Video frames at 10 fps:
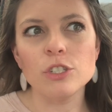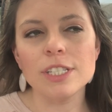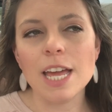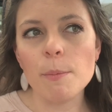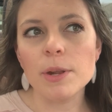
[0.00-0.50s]

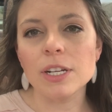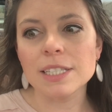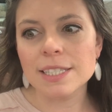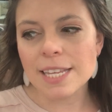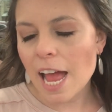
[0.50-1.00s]
just happened
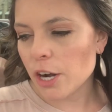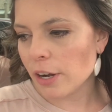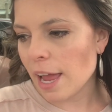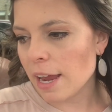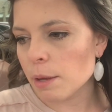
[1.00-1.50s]
on
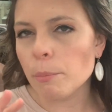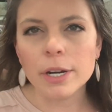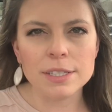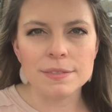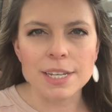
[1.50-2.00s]
Saturday and
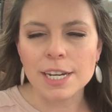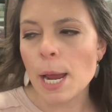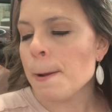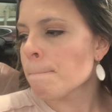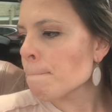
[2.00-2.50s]
parts of Sunday.